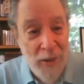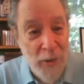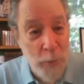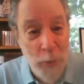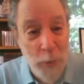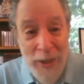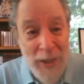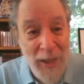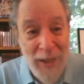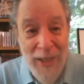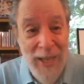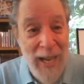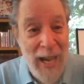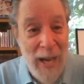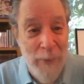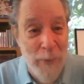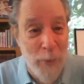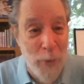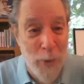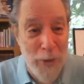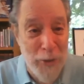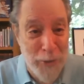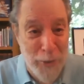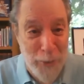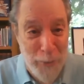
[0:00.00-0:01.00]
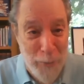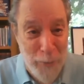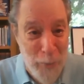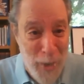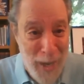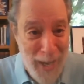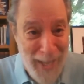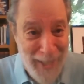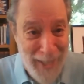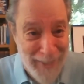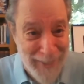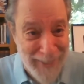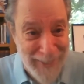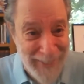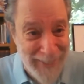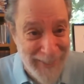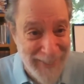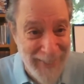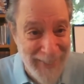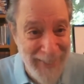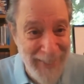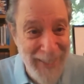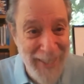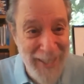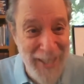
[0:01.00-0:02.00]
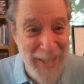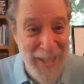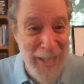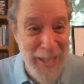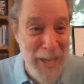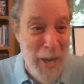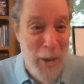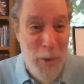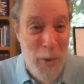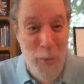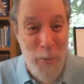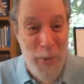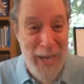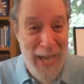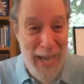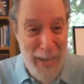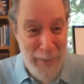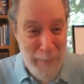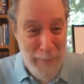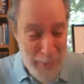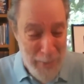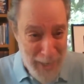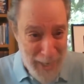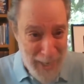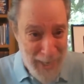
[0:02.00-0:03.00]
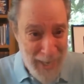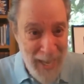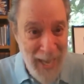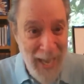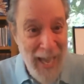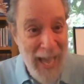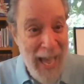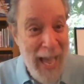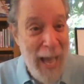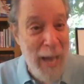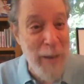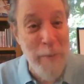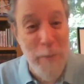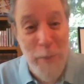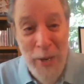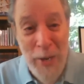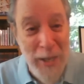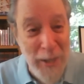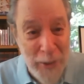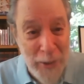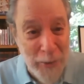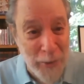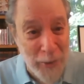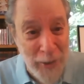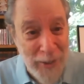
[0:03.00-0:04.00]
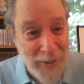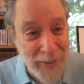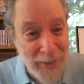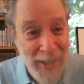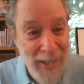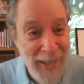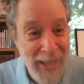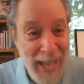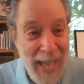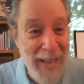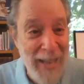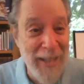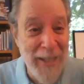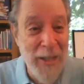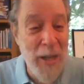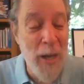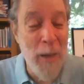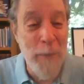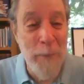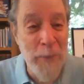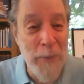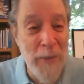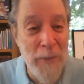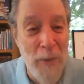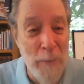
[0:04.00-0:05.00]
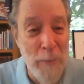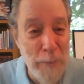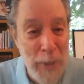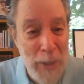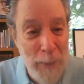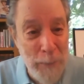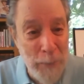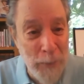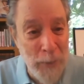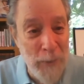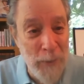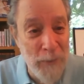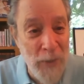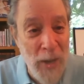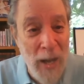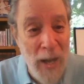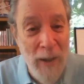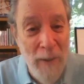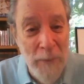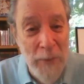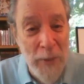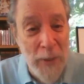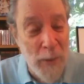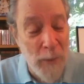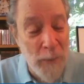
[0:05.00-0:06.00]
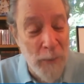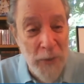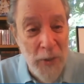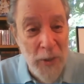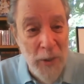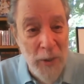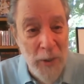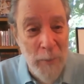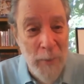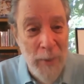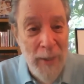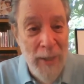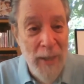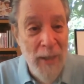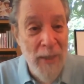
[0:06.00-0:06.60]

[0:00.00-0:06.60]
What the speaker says: we didn't have Orson Welles. We had me and Beatrice and a couple of the people involved in the film.